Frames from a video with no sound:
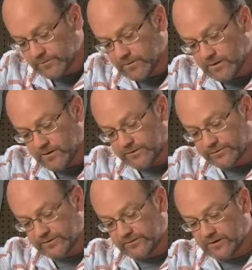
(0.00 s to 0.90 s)
all
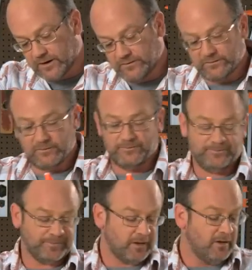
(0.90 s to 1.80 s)
three sides.
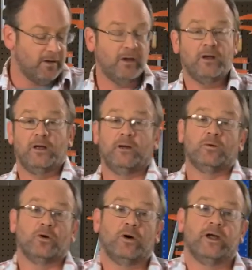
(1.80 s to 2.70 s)
And we'll
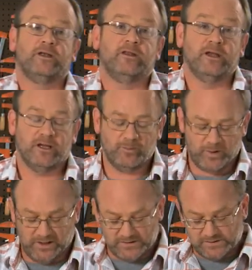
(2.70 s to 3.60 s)
go ahead to the end
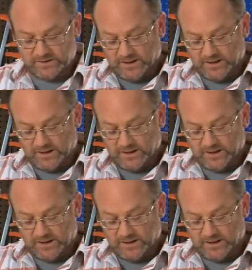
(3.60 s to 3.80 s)
piece,